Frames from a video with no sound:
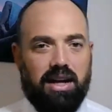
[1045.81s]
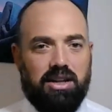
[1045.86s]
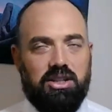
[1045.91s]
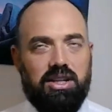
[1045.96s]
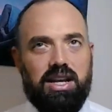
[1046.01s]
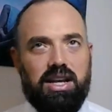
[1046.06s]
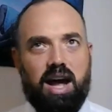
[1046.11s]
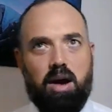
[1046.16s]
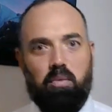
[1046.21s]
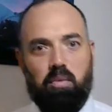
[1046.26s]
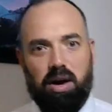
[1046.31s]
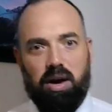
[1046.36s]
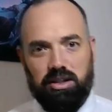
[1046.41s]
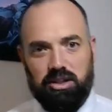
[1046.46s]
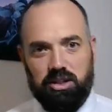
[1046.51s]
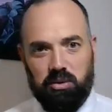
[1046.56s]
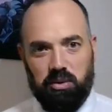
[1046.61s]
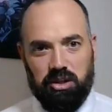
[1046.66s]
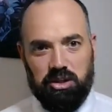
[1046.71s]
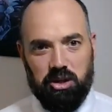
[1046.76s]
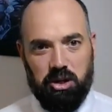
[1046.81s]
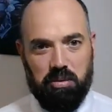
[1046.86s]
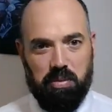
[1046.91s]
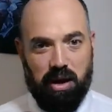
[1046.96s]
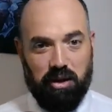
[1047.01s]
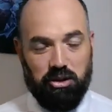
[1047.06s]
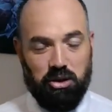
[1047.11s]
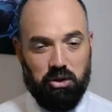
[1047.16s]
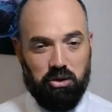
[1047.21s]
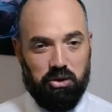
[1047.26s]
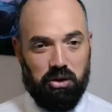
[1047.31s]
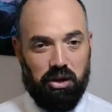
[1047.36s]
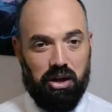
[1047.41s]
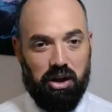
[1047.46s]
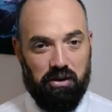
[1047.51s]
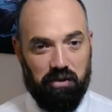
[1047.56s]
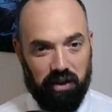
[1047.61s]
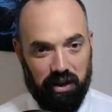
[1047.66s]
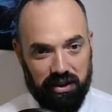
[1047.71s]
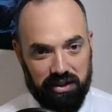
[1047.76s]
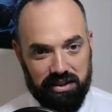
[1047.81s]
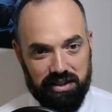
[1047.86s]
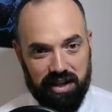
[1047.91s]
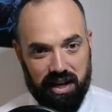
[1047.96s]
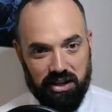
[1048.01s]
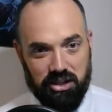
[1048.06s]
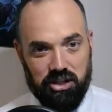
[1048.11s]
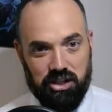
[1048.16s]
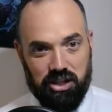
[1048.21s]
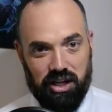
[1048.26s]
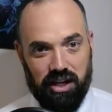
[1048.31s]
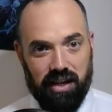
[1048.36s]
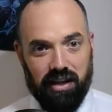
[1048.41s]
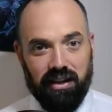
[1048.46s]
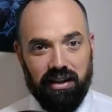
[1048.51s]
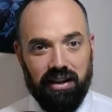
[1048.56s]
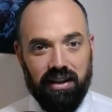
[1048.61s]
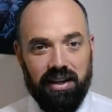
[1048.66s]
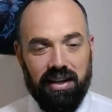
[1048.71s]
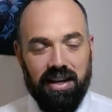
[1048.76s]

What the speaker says: actually can't wait till we talk about Doctrine and Covenants next year,